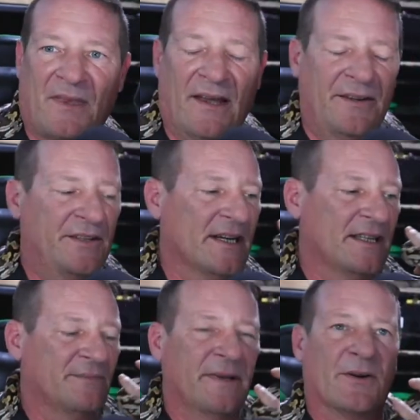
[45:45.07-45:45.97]
I mean, you
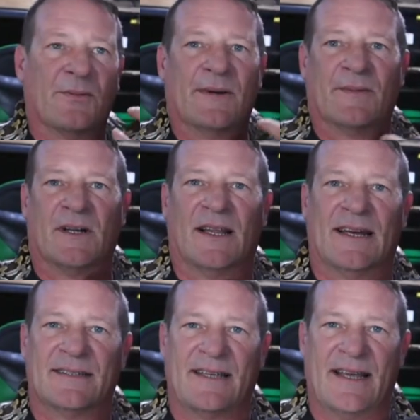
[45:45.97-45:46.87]
guys may remember the
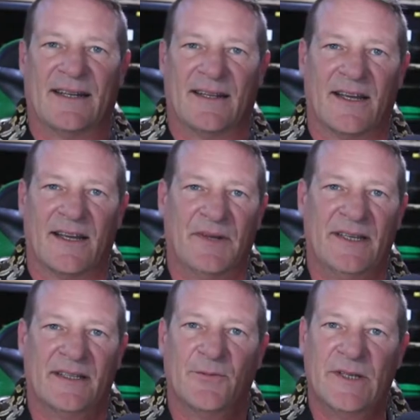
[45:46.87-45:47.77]
last handling
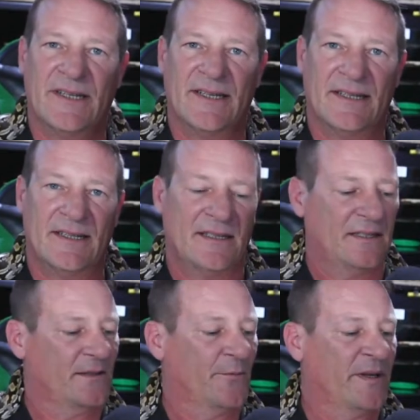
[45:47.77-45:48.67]
update that we did
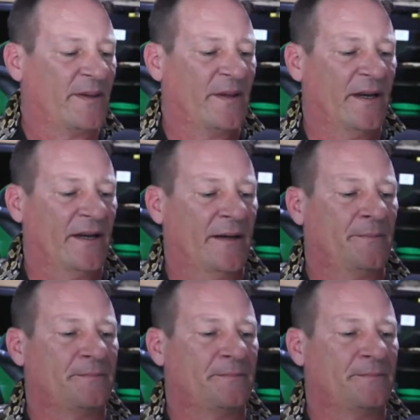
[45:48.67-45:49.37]
with, uh,